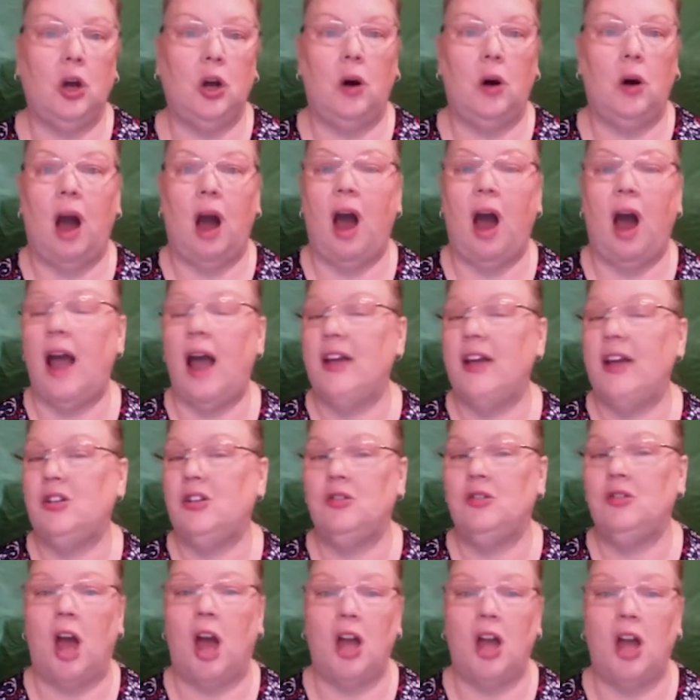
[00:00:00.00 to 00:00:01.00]
I
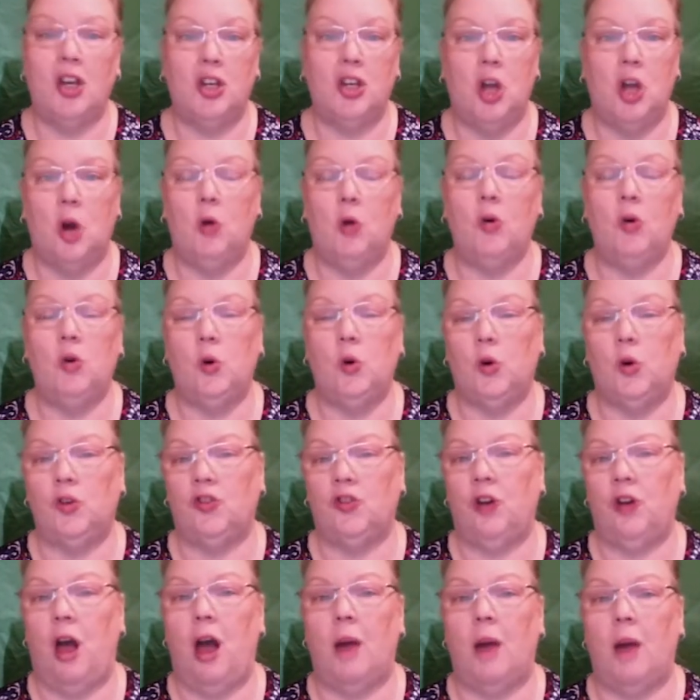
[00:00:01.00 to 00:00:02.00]
do not know your
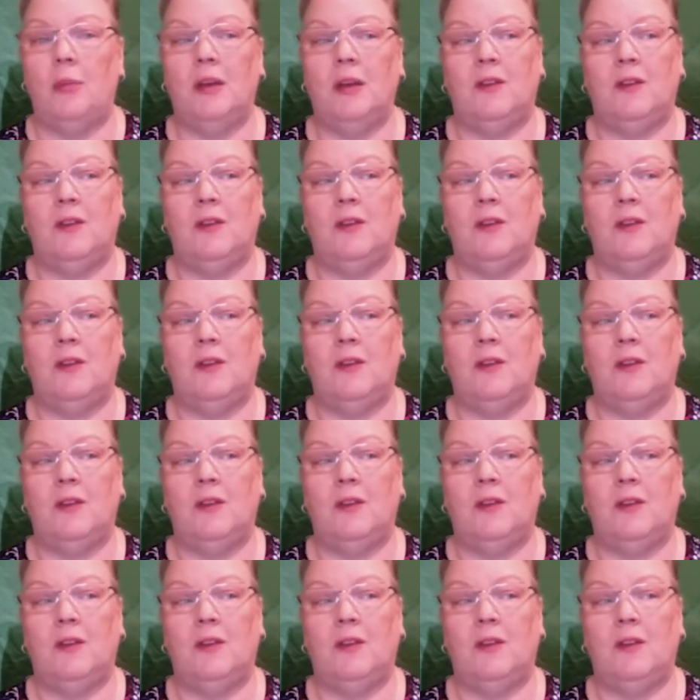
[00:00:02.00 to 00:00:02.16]
job.